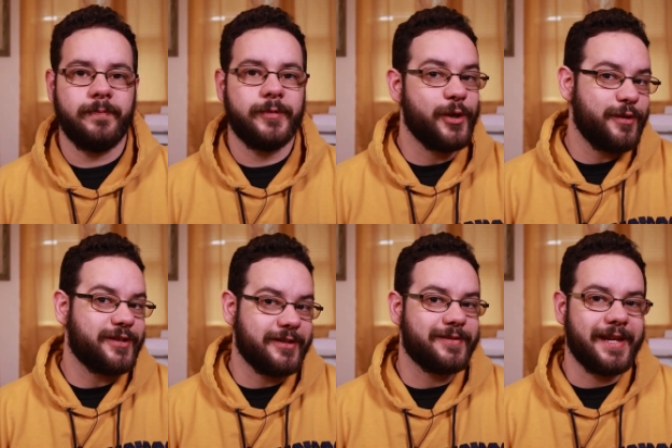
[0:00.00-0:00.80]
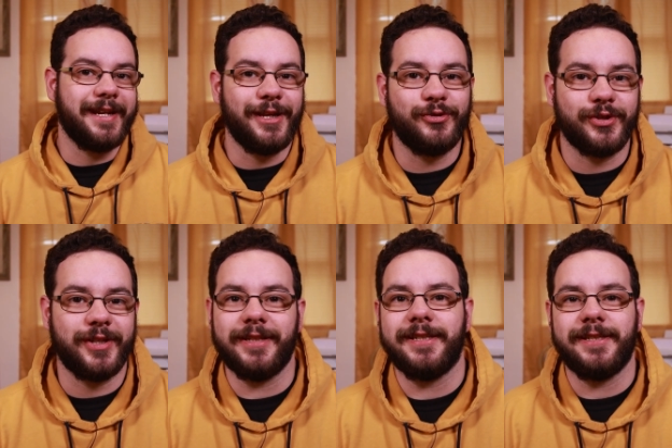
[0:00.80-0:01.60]
So this is an
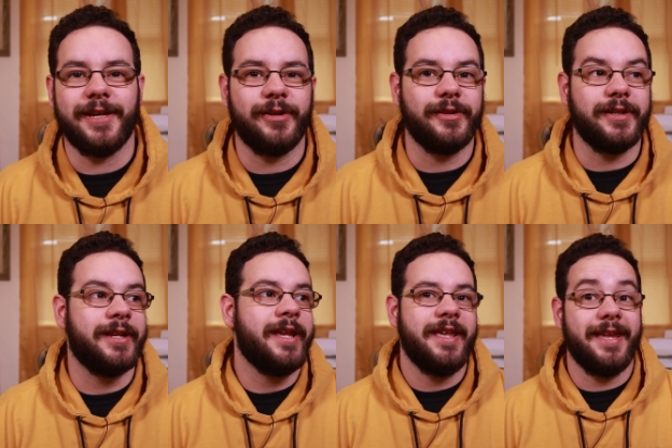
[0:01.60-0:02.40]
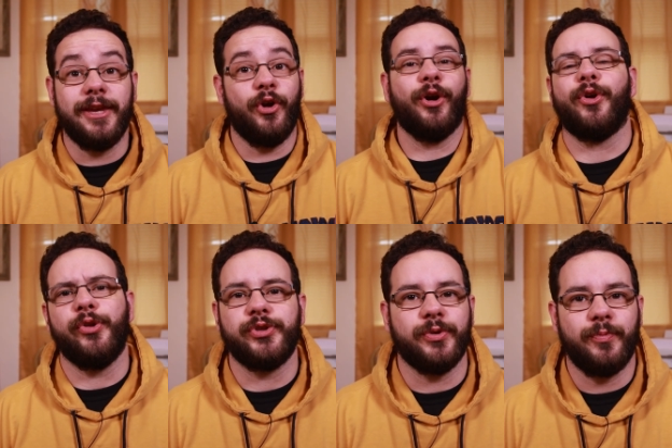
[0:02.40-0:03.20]
interesting detail, and in our
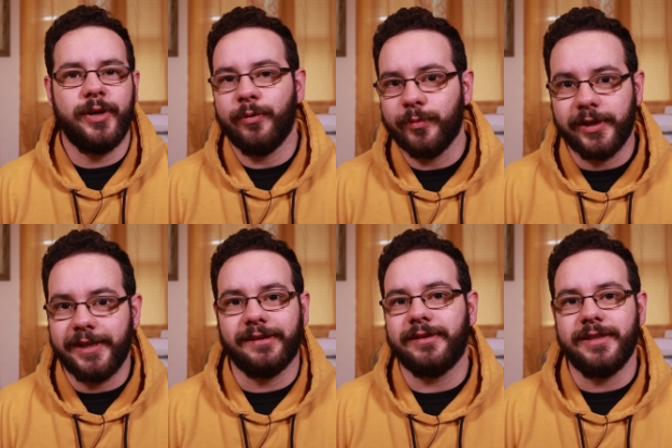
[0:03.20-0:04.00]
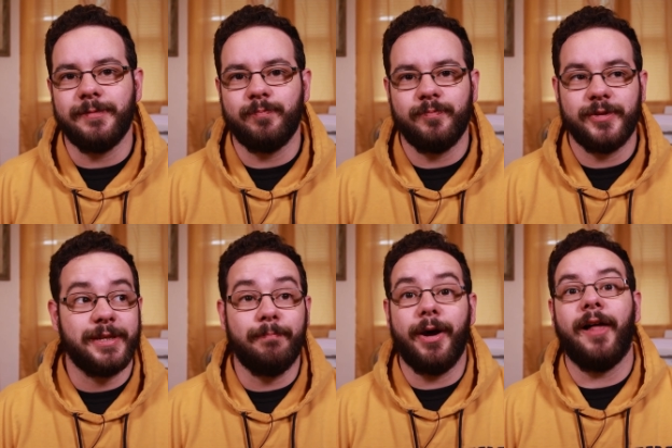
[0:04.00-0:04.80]
culture, we don't really get the
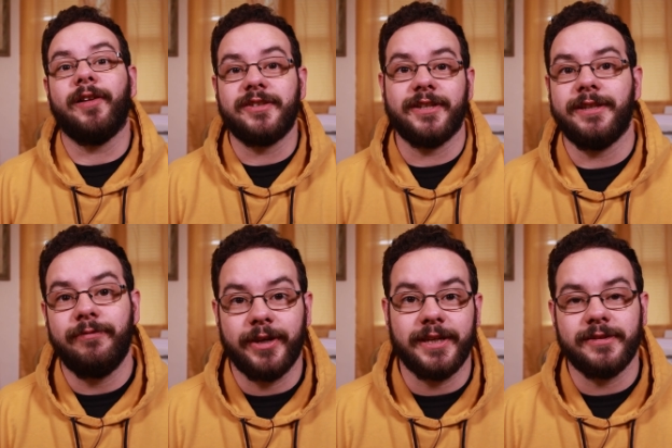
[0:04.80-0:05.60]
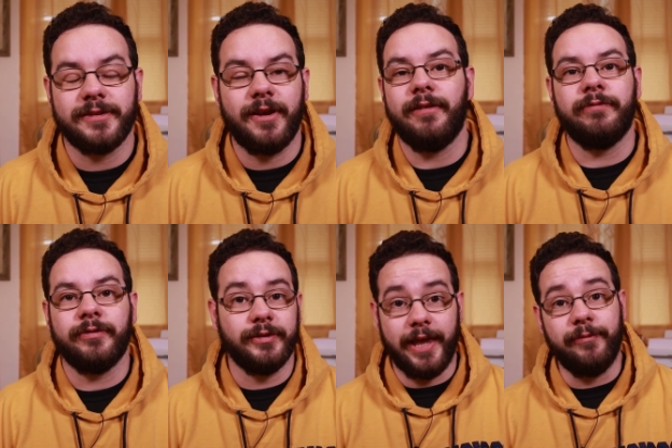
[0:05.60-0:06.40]
symbolic significance
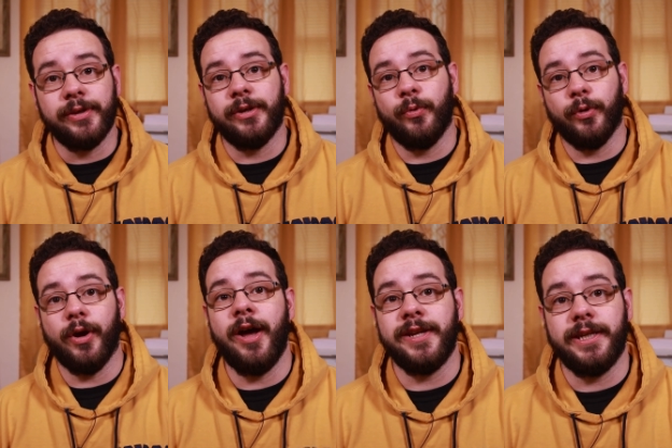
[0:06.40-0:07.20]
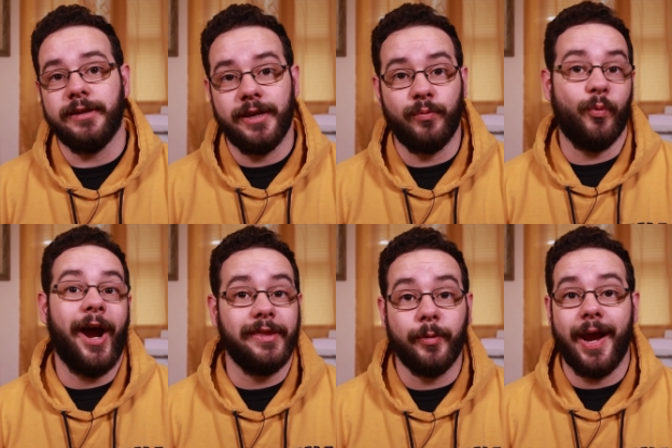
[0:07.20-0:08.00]
of leaven or honey and
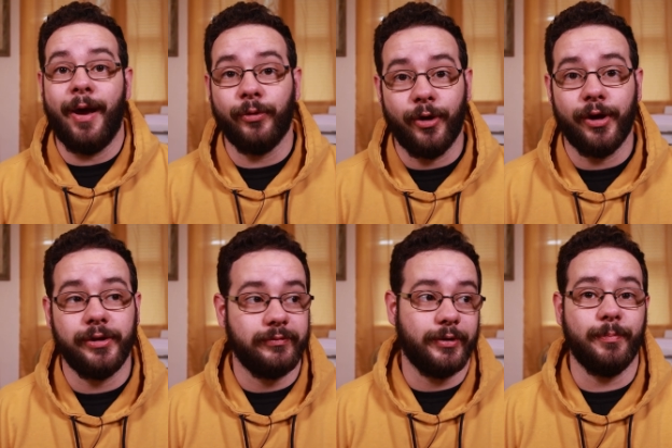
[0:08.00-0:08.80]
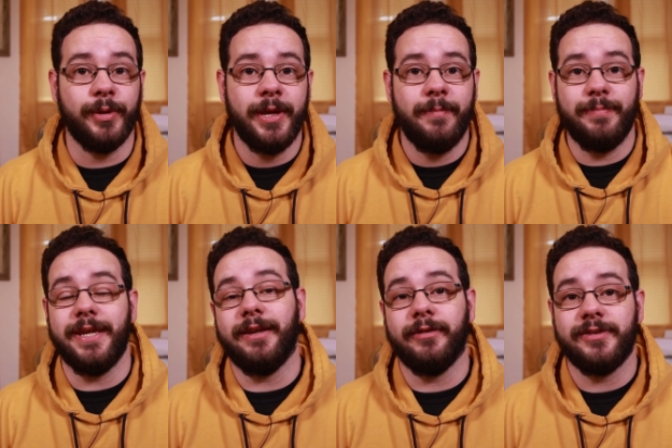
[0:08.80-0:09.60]
why they were outlawed from
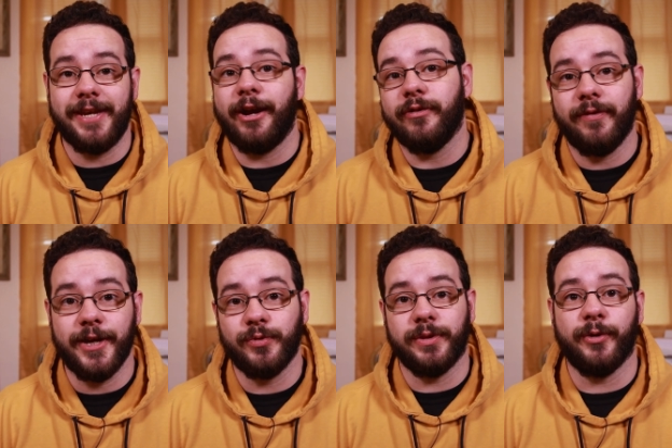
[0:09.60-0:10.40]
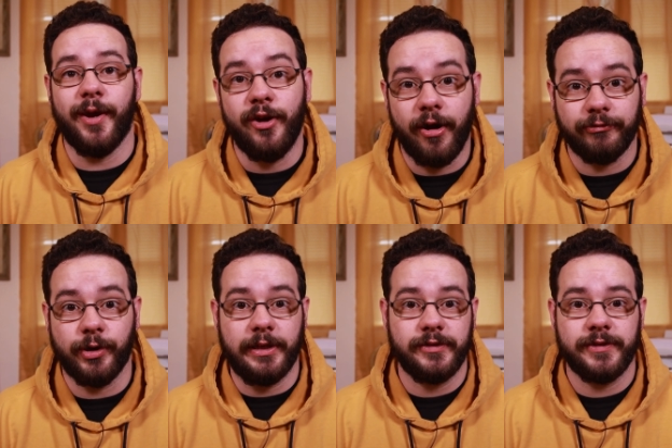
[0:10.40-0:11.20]
being sacrificed with the grain
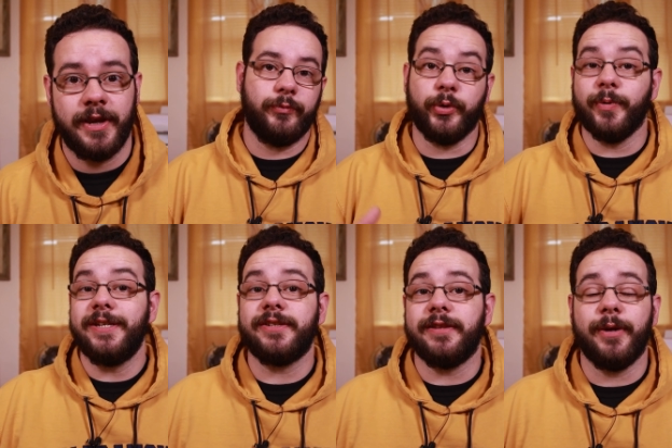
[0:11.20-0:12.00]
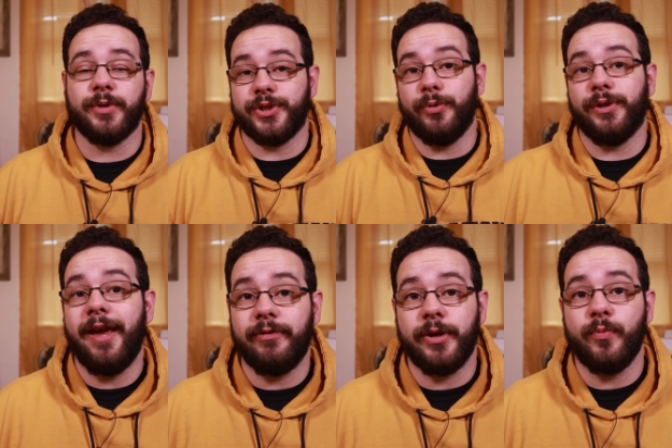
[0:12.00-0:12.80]
offerings. The reason there was no
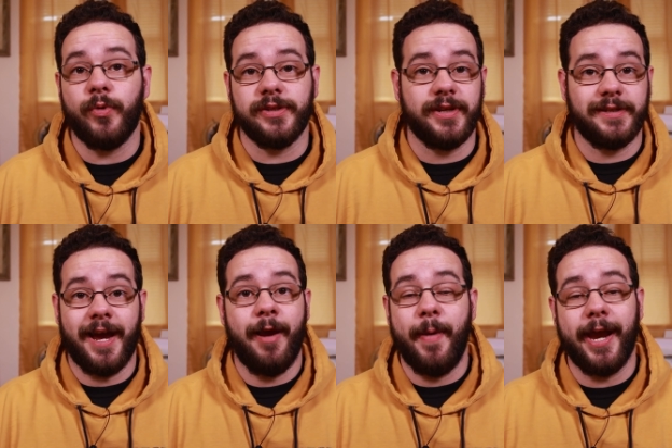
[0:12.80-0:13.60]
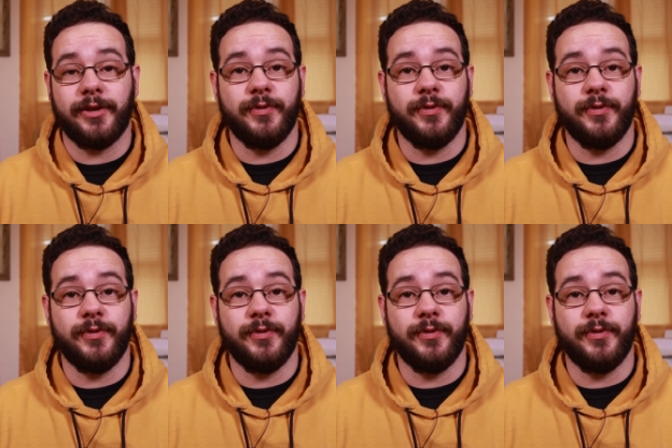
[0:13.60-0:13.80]
leaven was a tie back